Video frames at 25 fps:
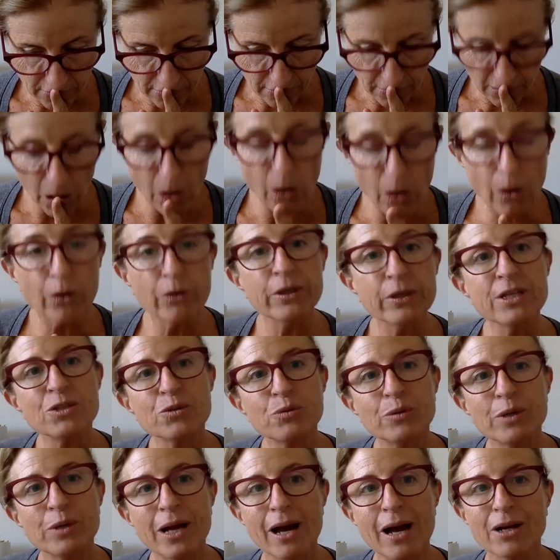All these
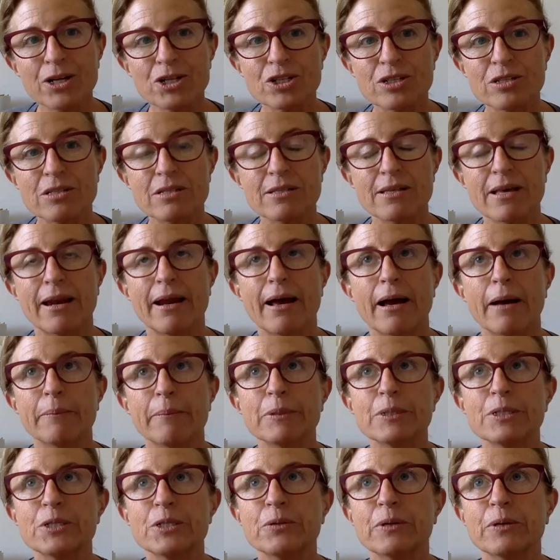reactions that
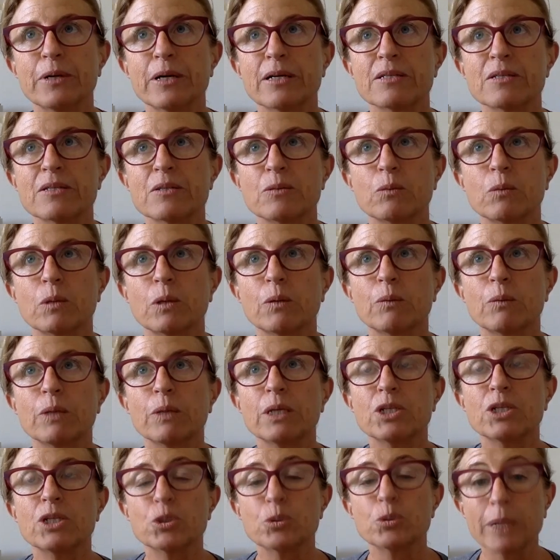happen to us where we
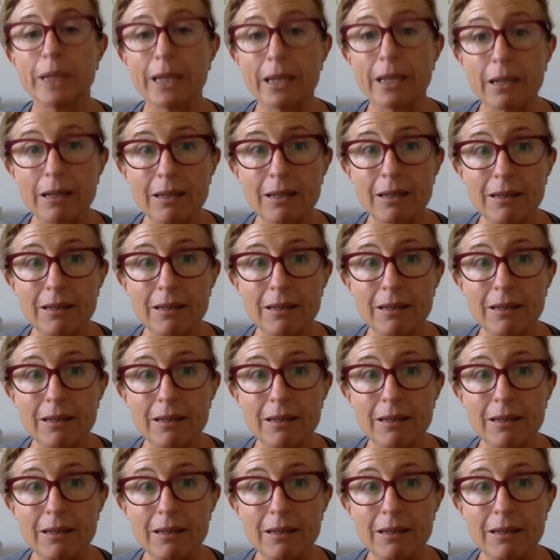shrink,